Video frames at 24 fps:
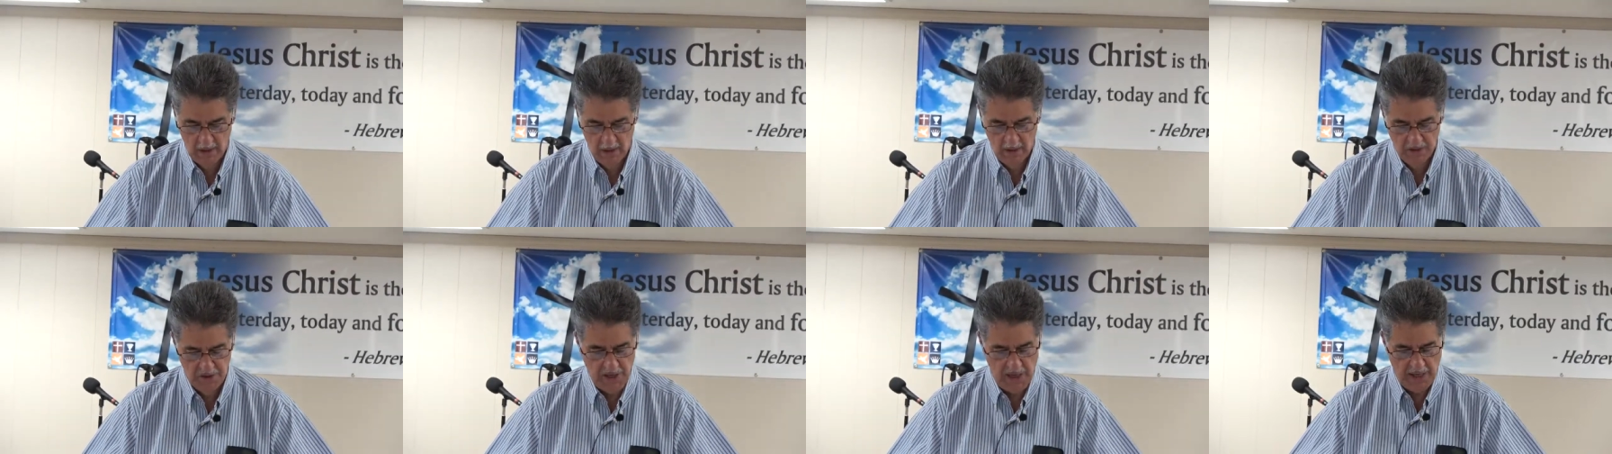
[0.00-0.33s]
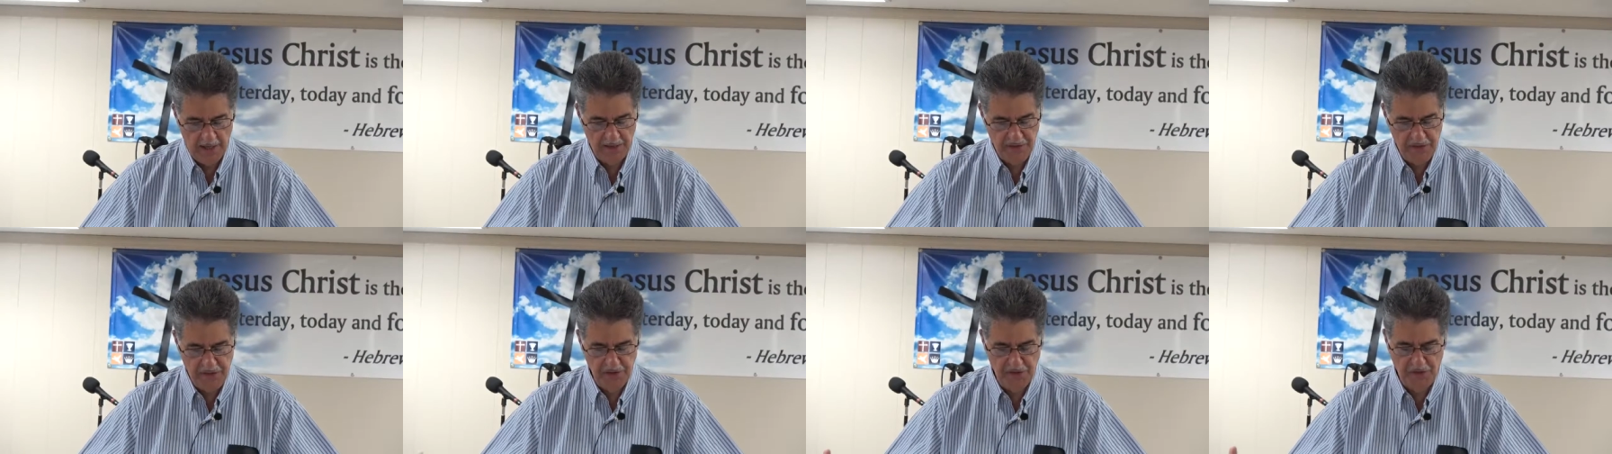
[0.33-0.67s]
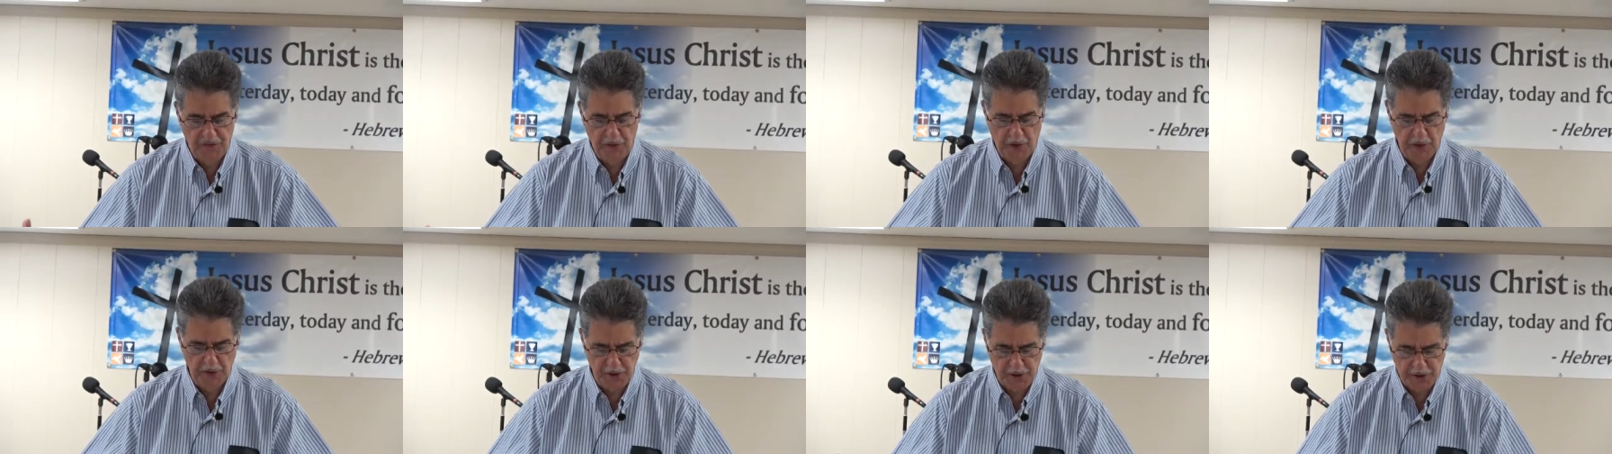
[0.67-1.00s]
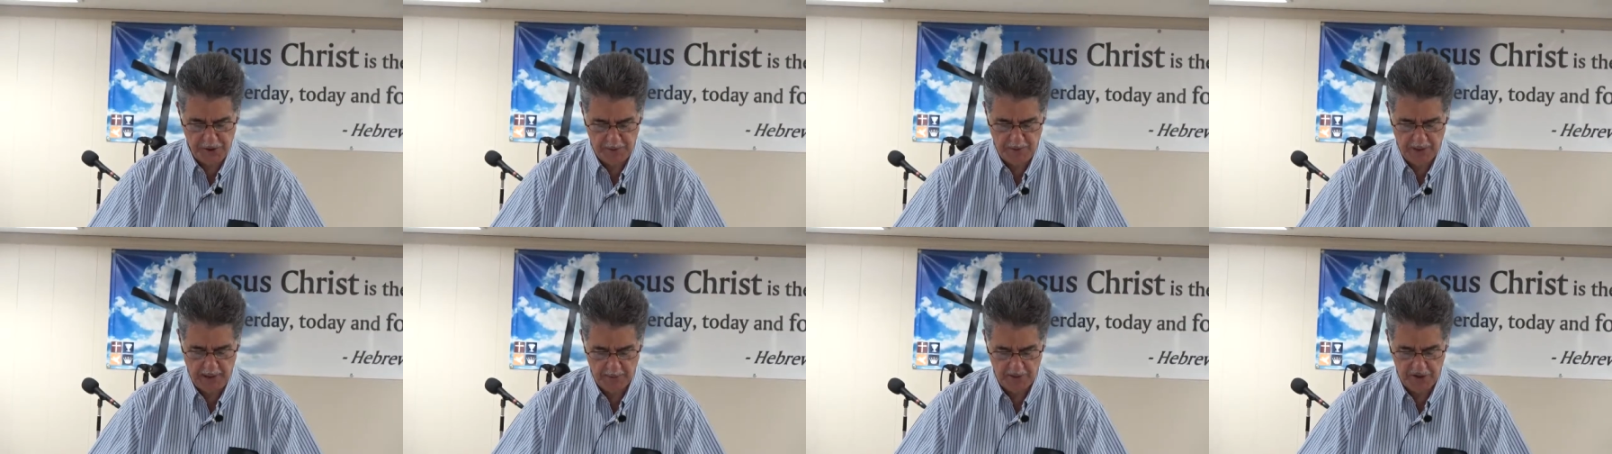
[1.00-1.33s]
Genesis verse
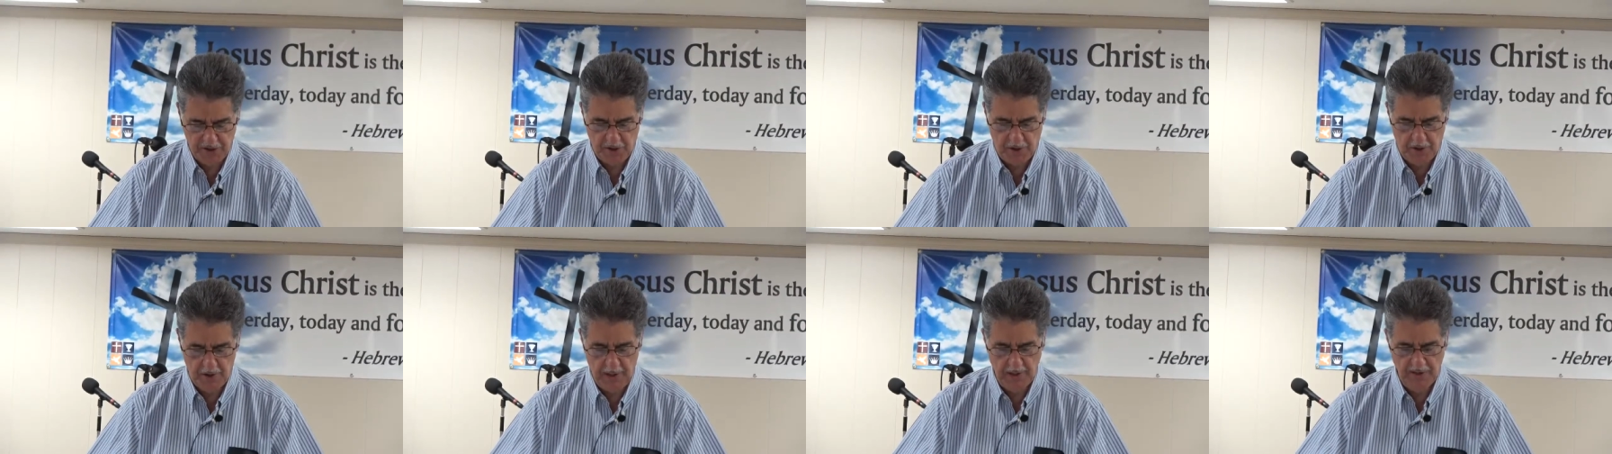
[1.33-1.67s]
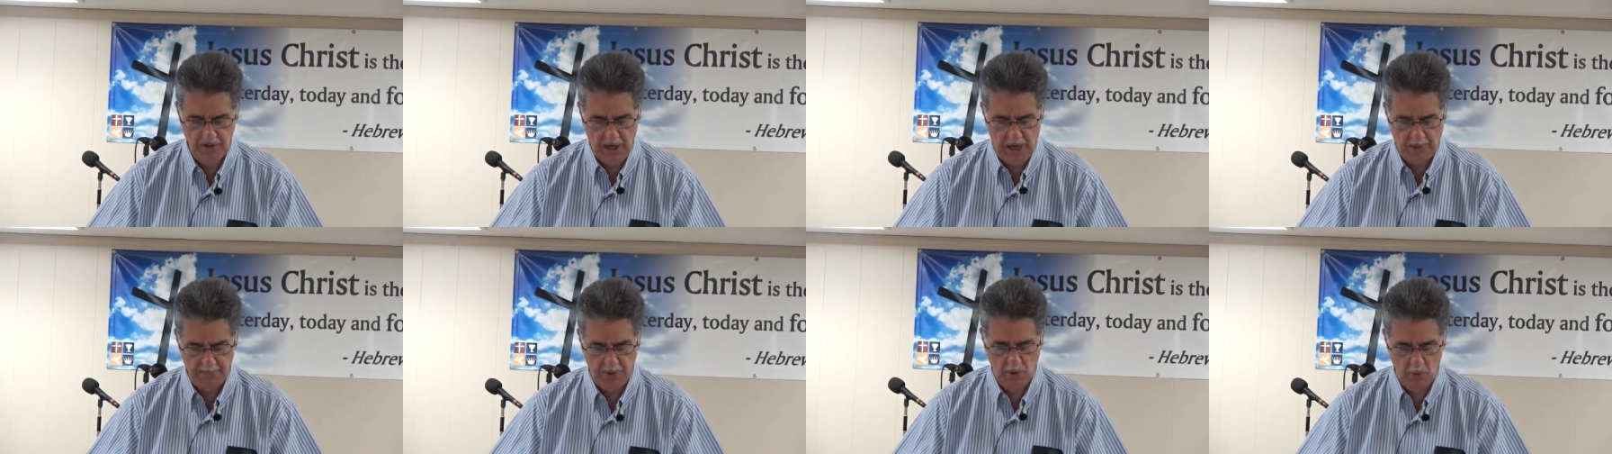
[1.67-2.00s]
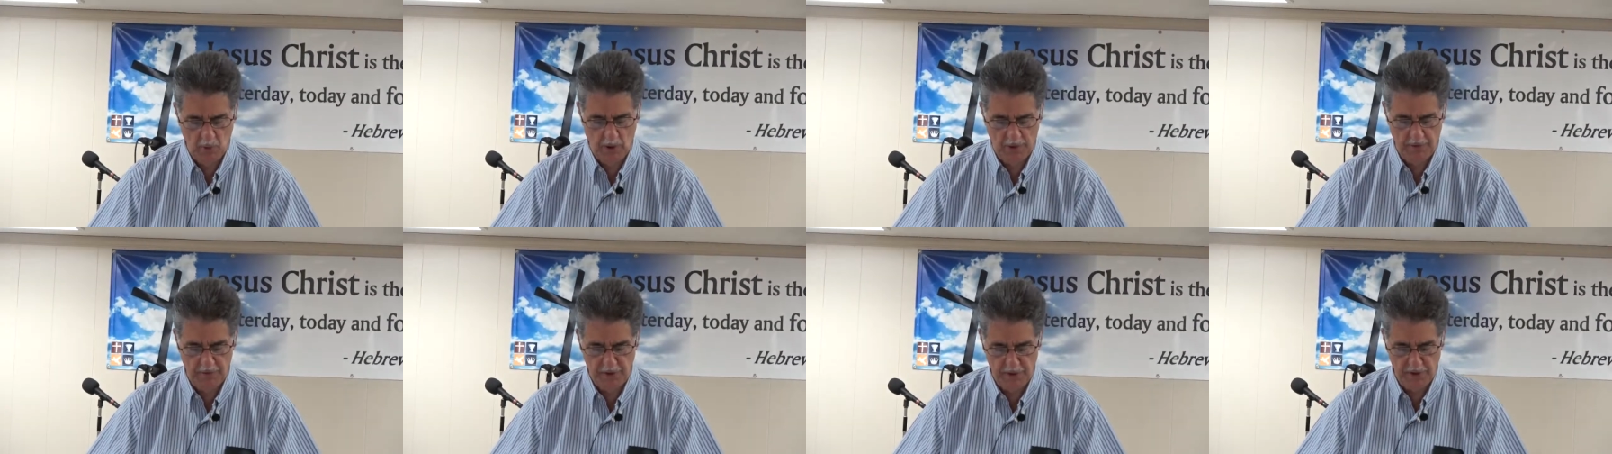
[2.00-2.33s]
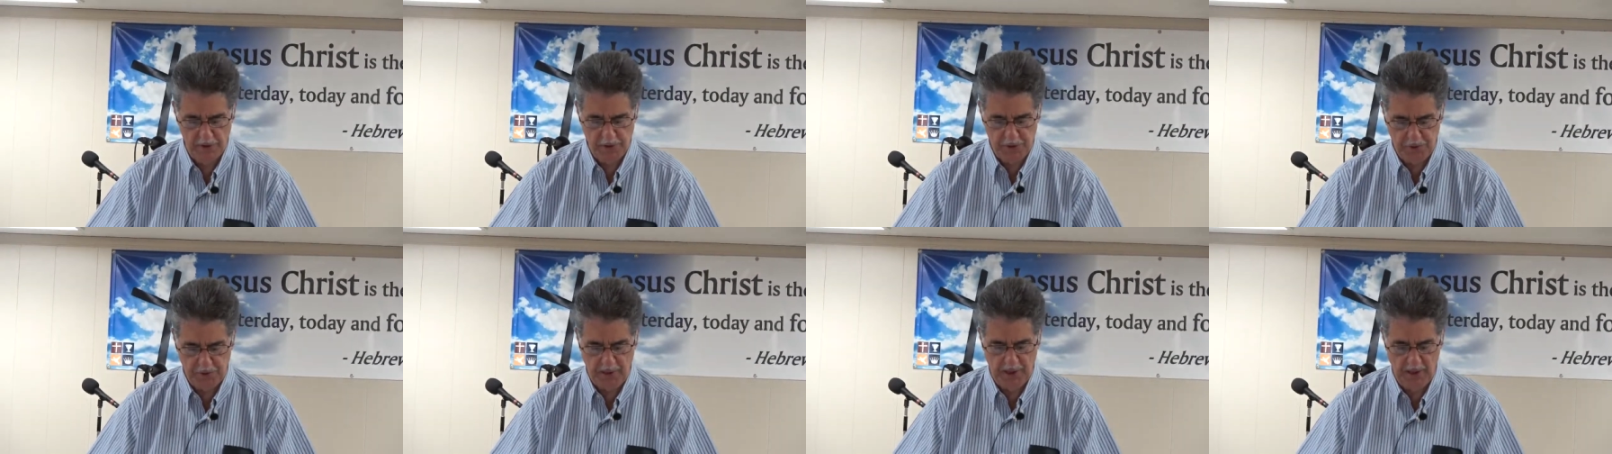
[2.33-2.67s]
3, I'm sorry. Chapter 1
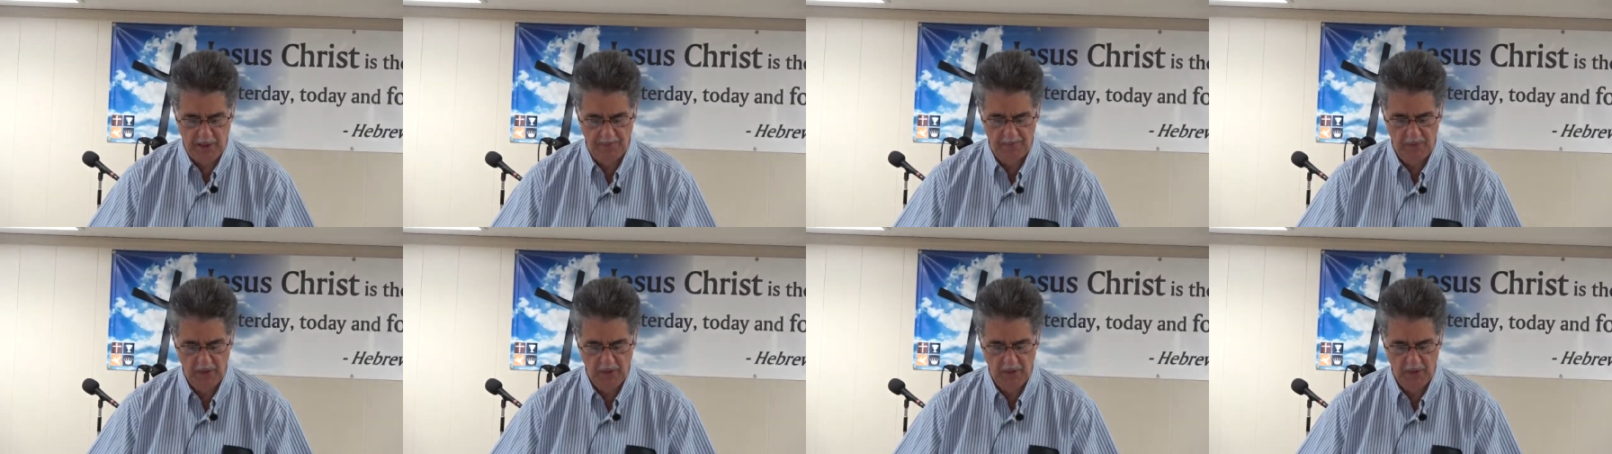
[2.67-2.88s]
verse 3.